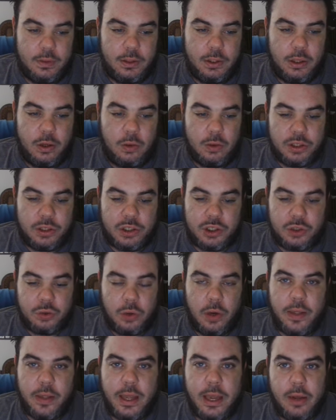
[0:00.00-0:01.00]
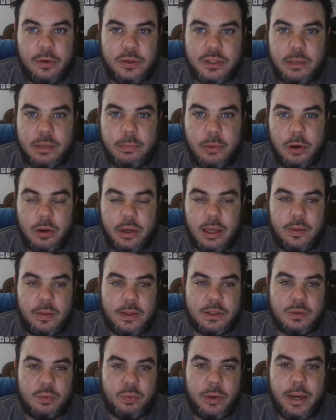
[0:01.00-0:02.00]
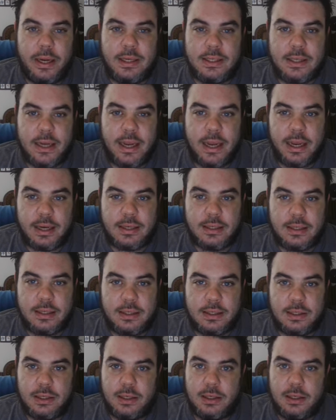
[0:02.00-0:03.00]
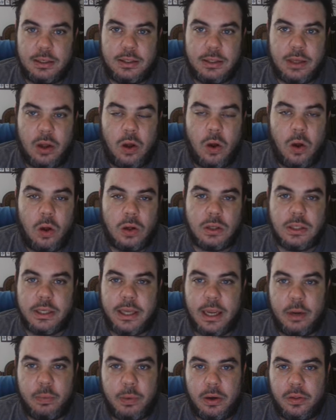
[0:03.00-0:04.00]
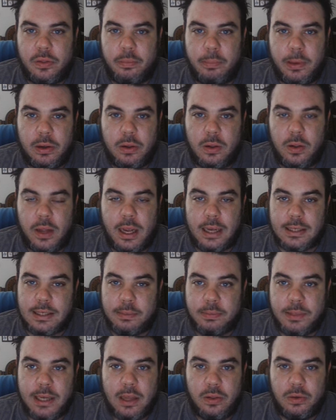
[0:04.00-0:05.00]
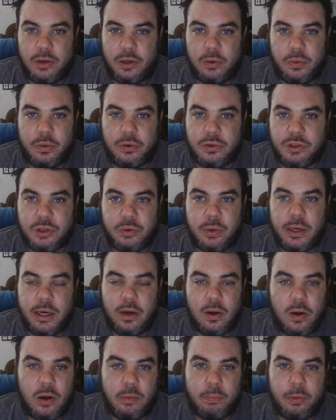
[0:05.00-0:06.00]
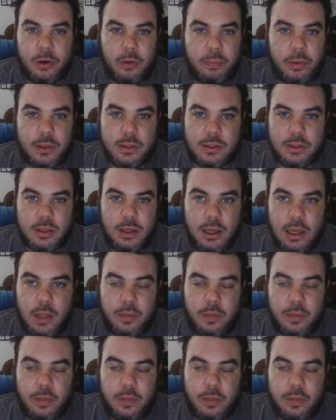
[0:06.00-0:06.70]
destroy the housing market. Let's raise taxes, all to get rid of the middle class. I'm telling you, they're doing it on purpose.